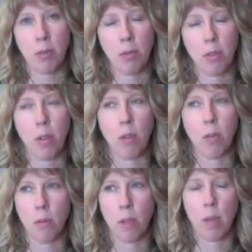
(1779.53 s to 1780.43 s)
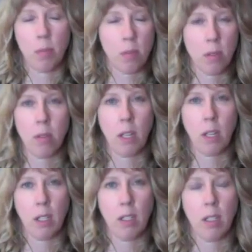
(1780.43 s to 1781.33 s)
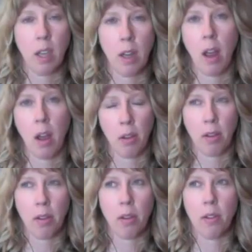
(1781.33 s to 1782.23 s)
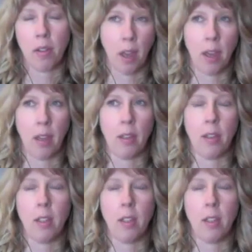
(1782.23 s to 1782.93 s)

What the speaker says: So absolutely, gut health, diet